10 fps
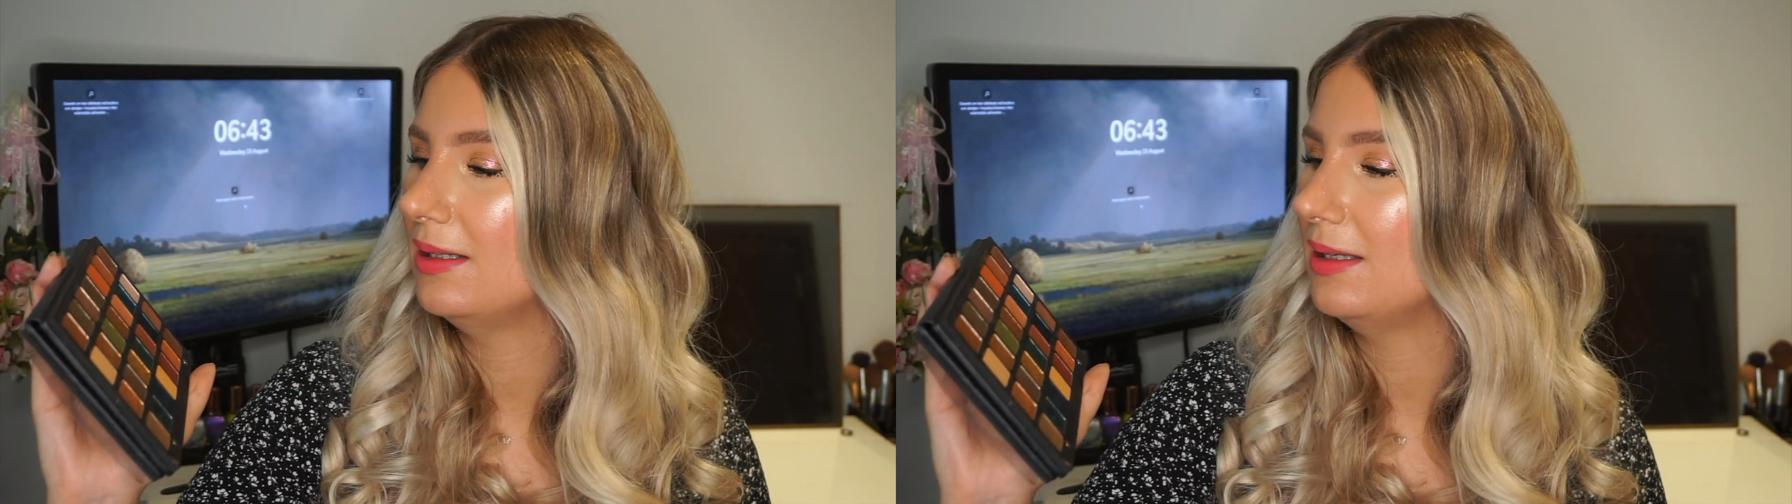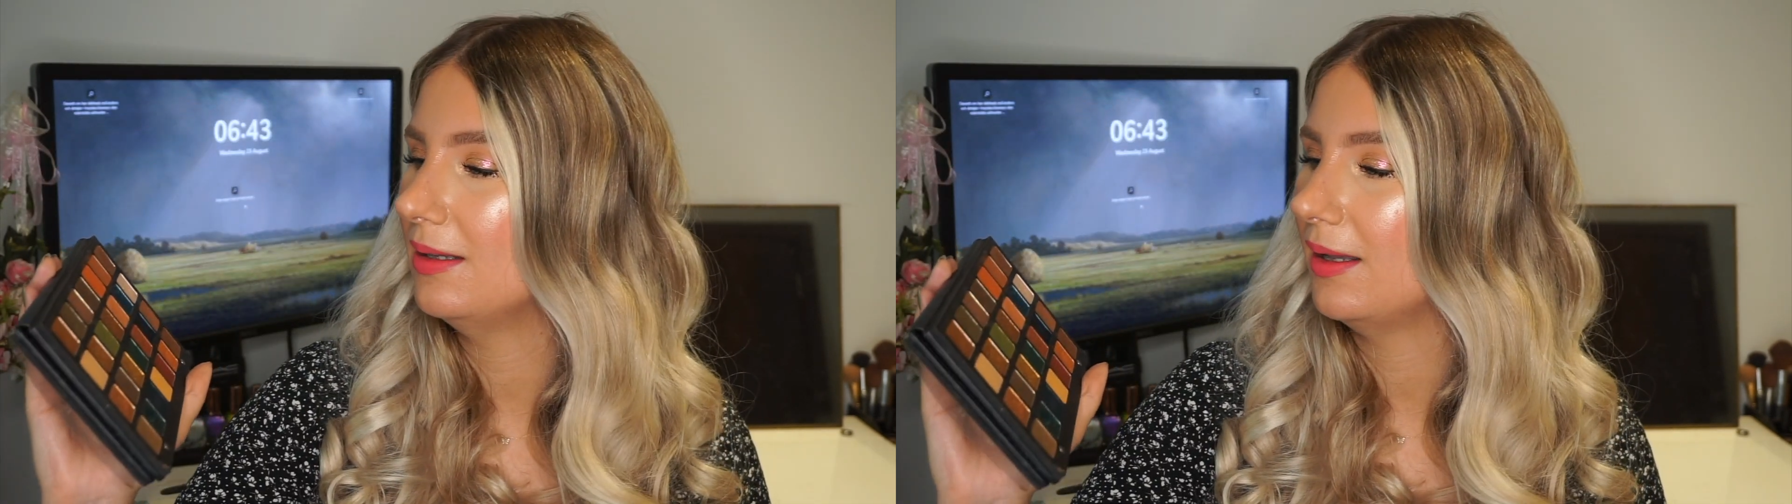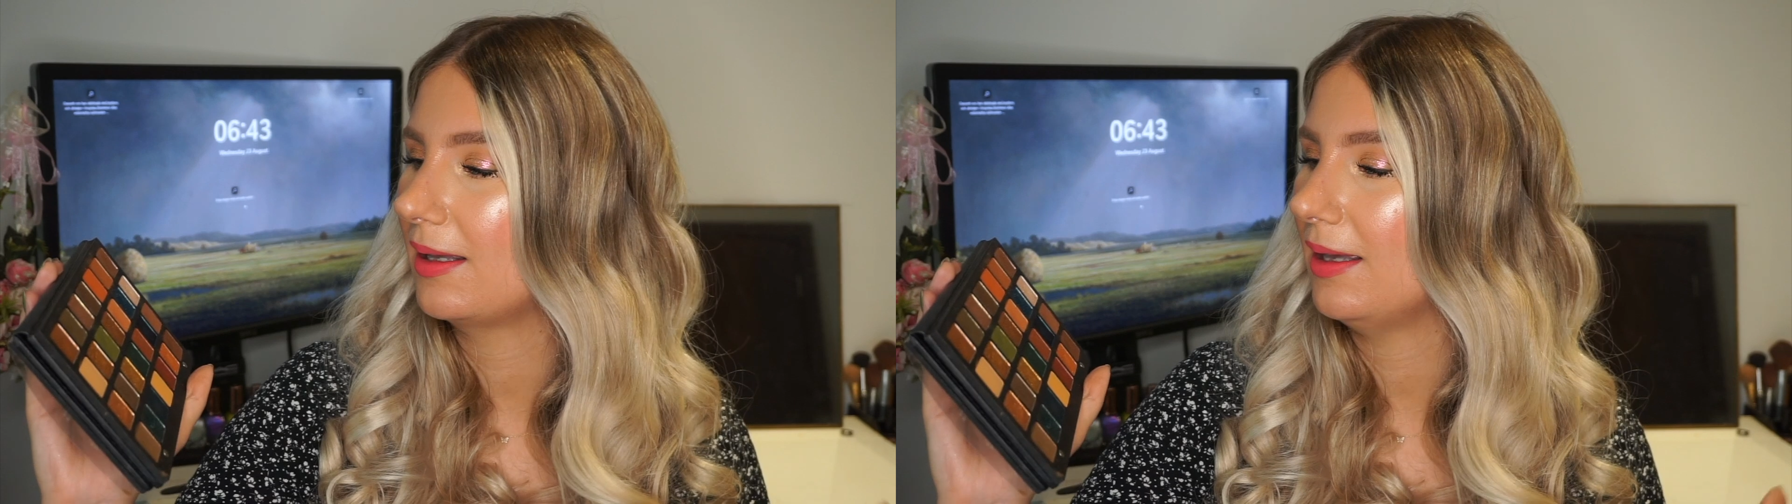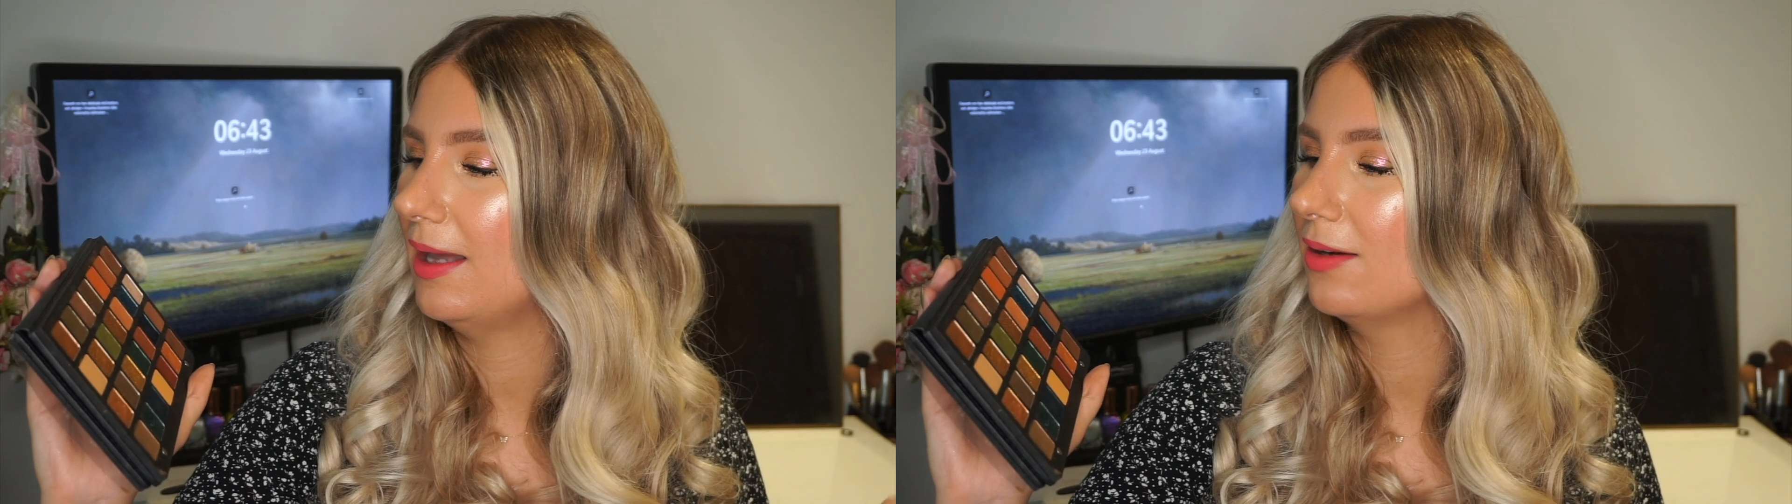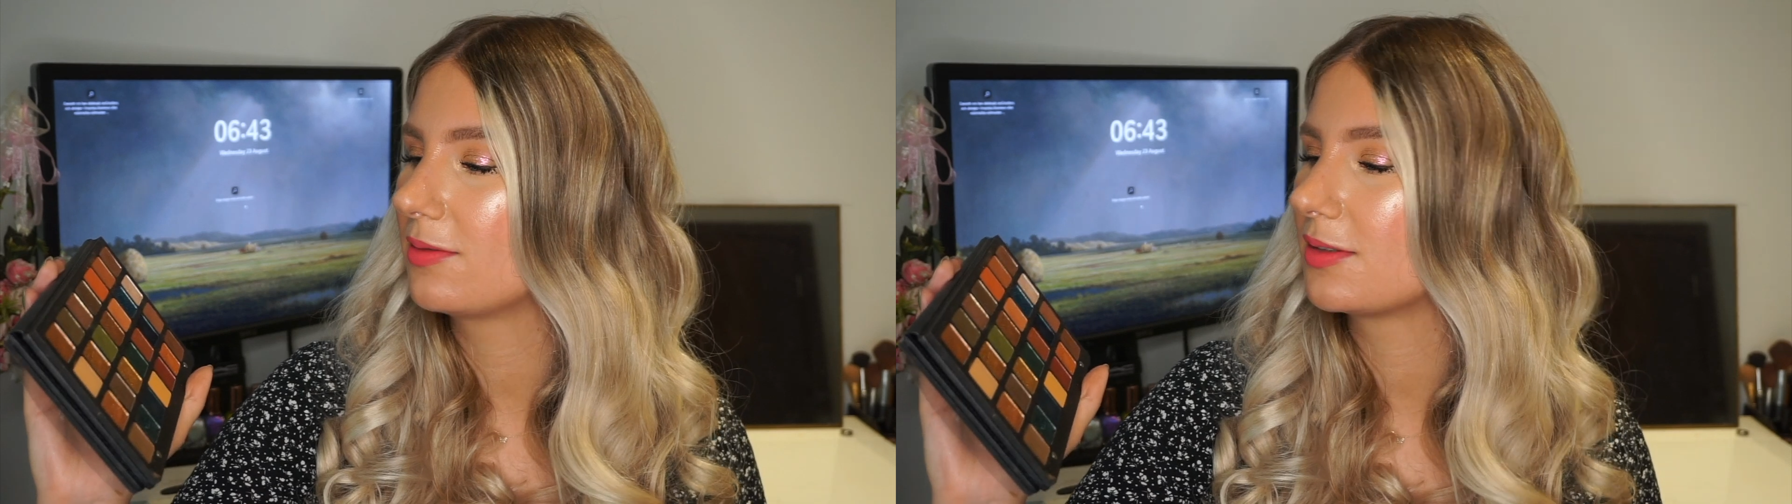the like
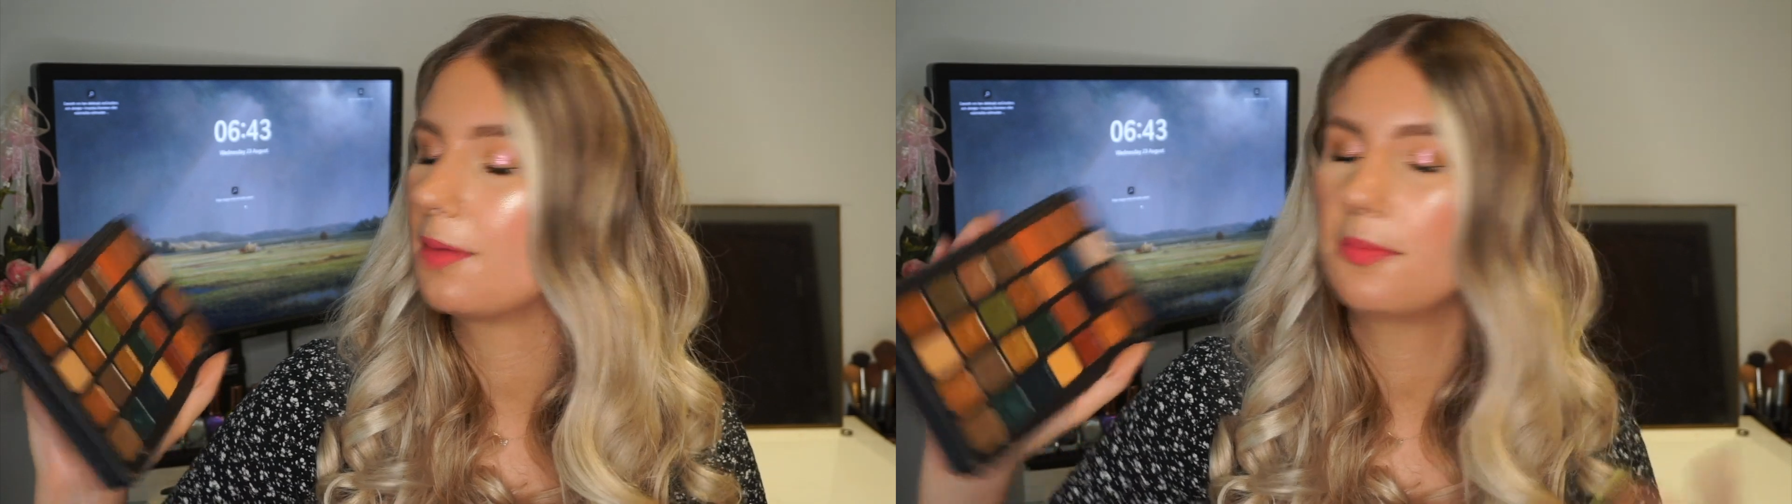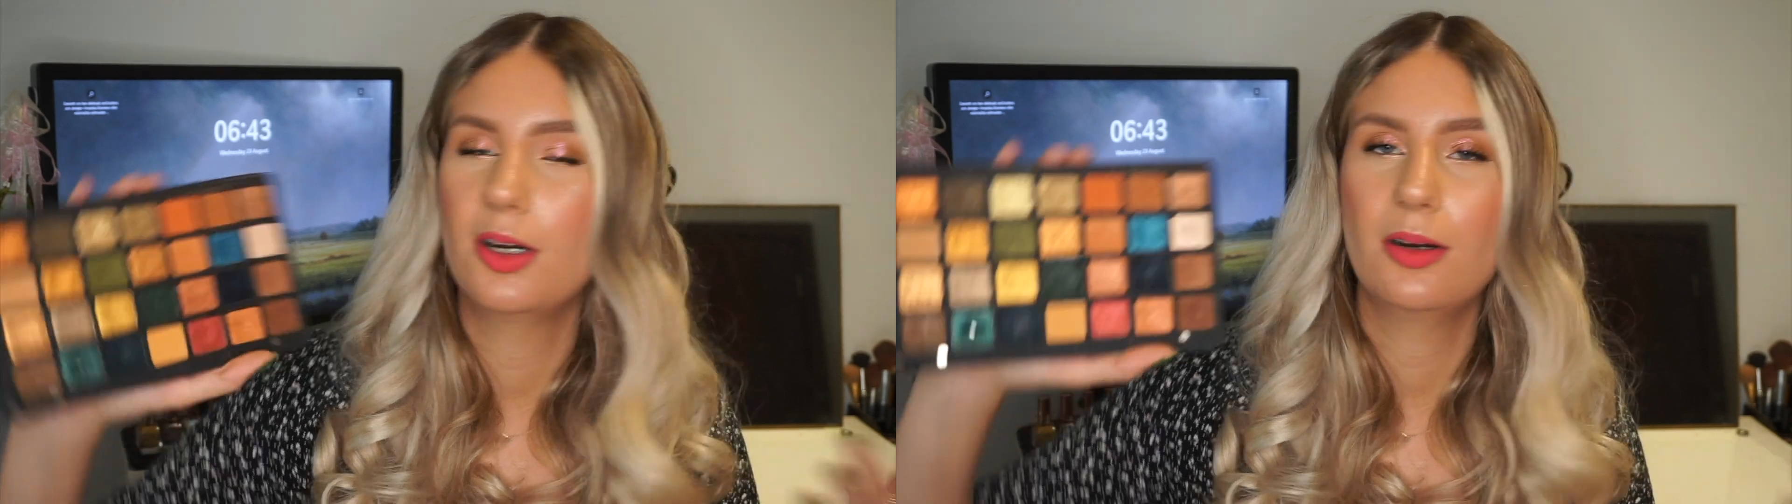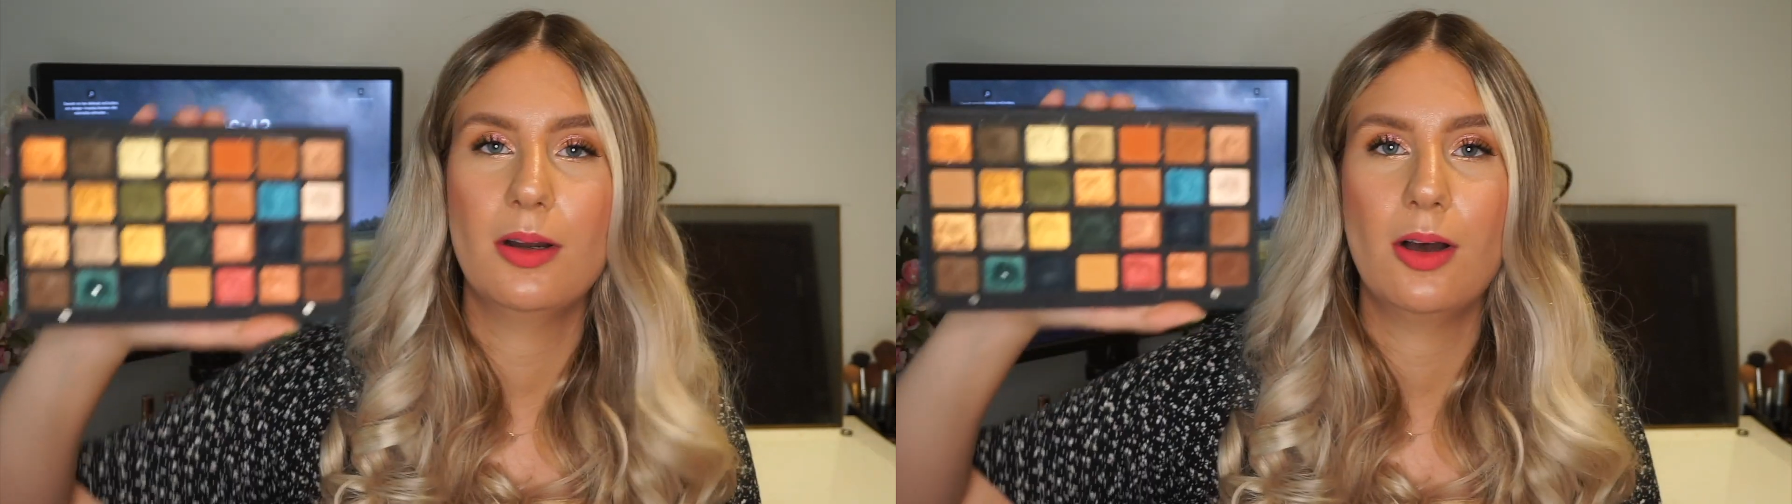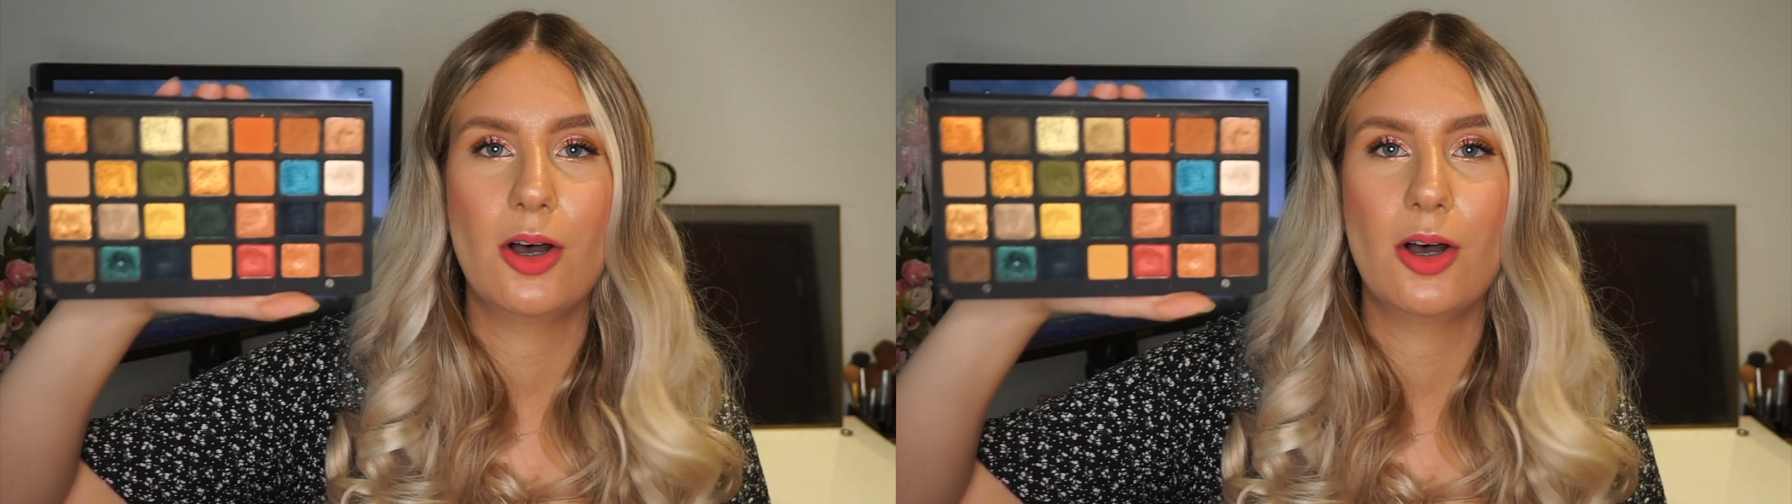end of summer,